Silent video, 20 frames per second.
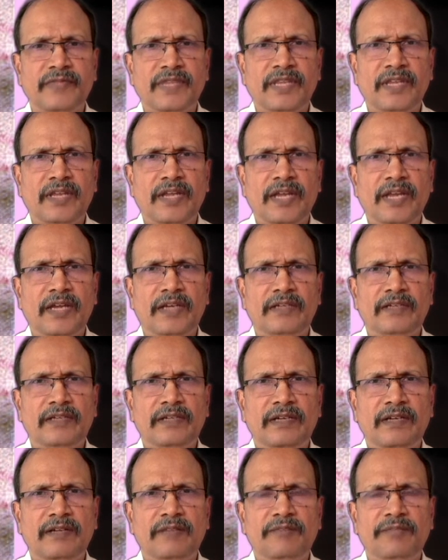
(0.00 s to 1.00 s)
And
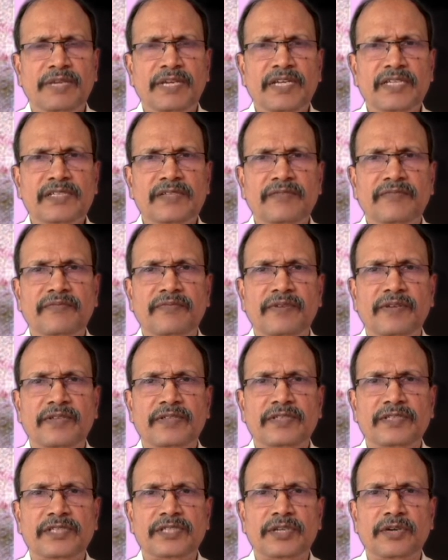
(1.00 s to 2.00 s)
because of
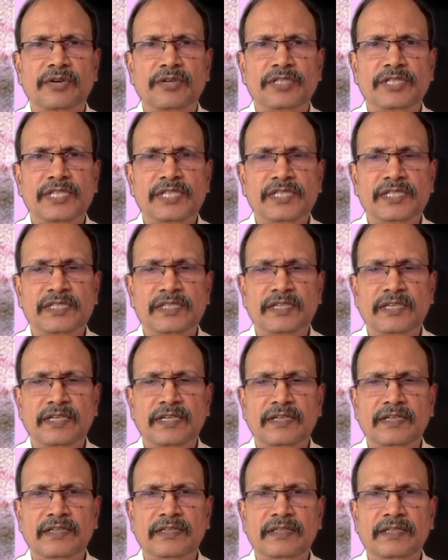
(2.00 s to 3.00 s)
cirrhosis,
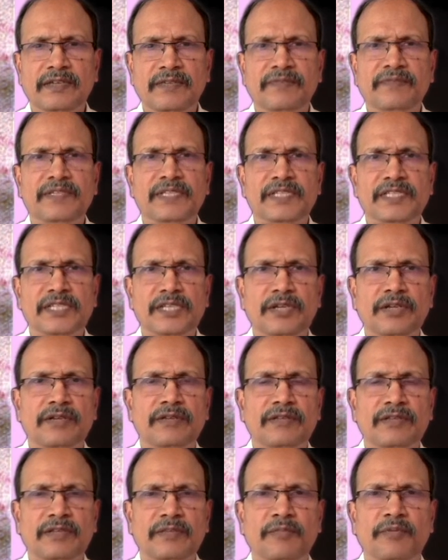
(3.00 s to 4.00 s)
if
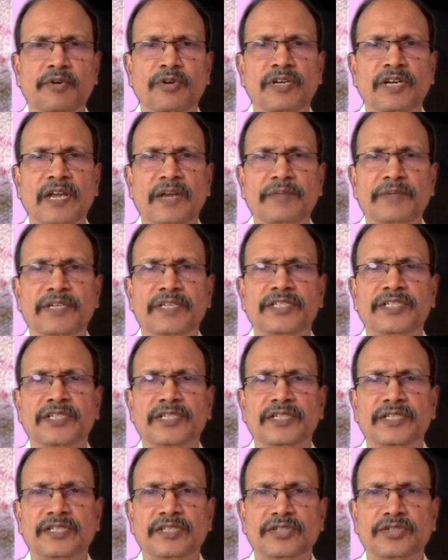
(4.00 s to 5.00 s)
the portal
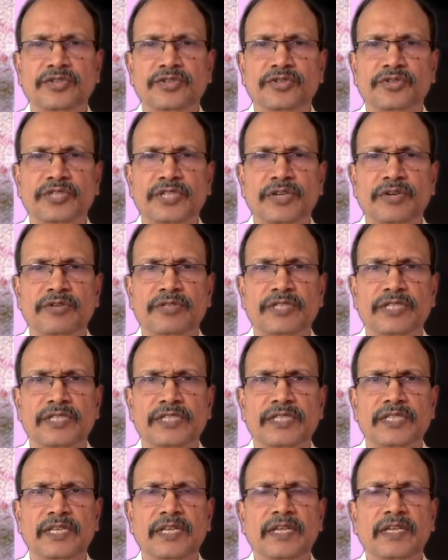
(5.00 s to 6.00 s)
hypertension is due to
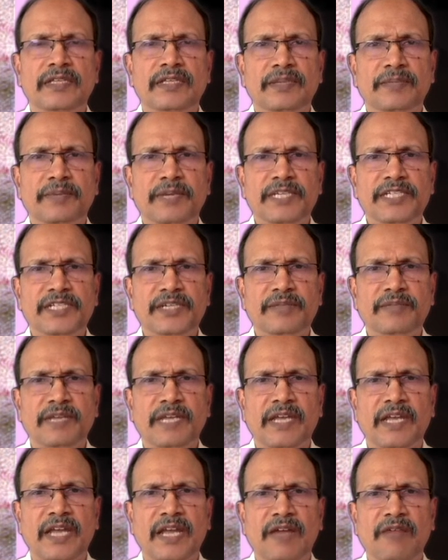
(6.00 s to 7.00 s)
cirrhosis, the patient may
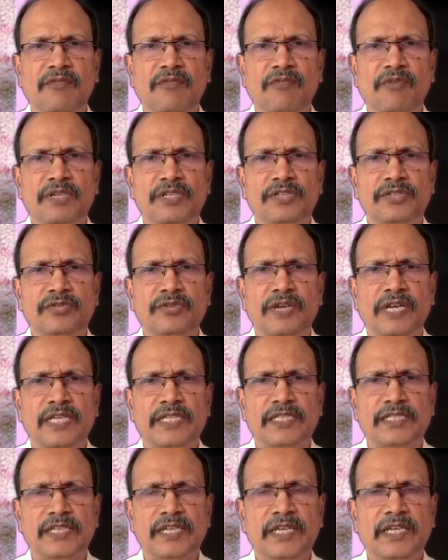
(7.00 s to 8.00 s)
have what is known
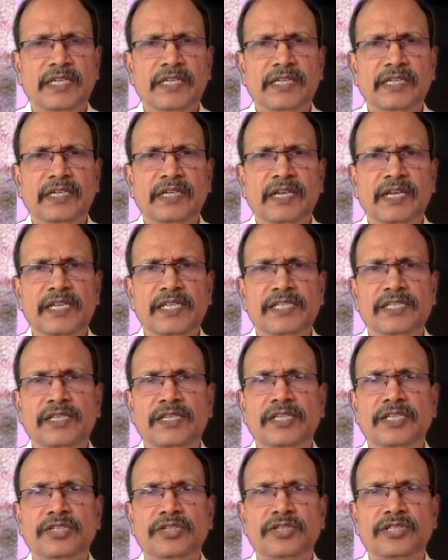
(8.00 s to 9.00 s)
as increased
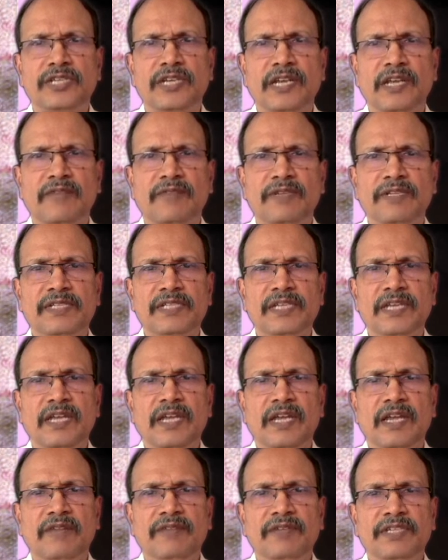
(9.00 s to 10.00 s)
estrogen levels,
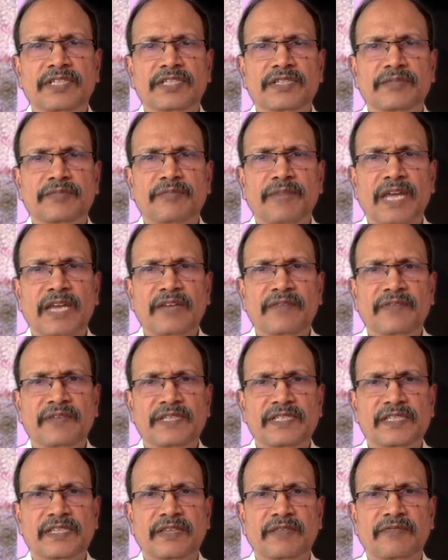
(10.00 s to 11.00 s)
which
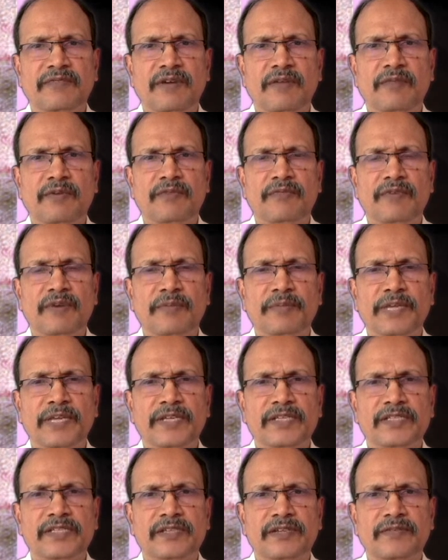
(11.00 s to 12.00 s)
manifests in the form of
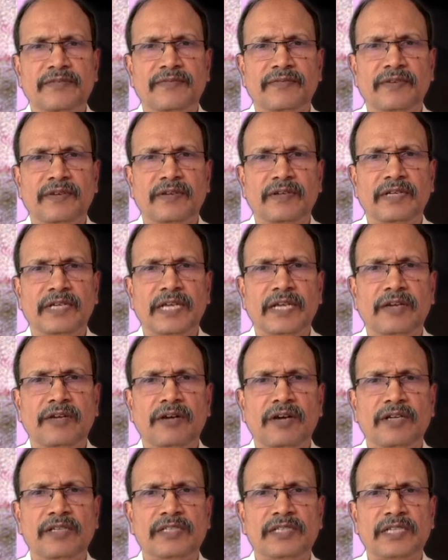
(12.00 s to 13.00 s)
appearance of
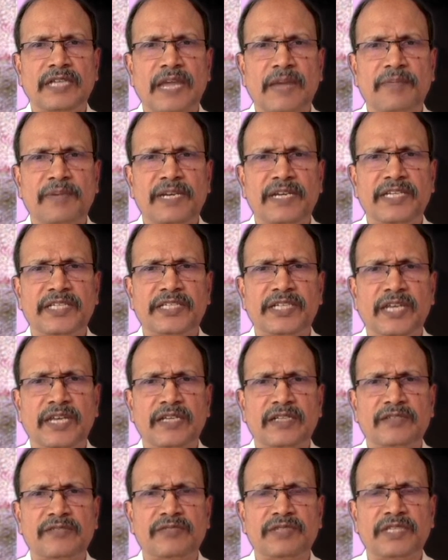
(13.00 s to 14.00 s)
engorged capillary
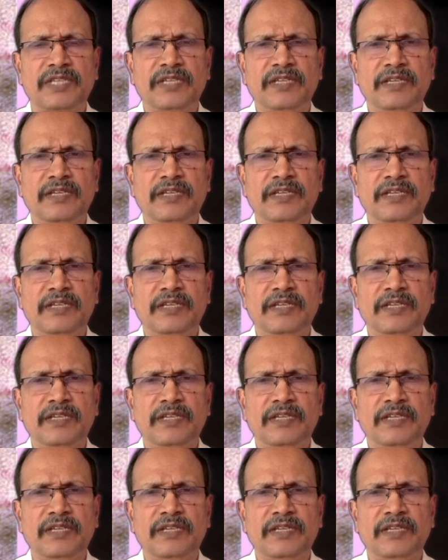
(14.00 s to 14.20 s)
channels with a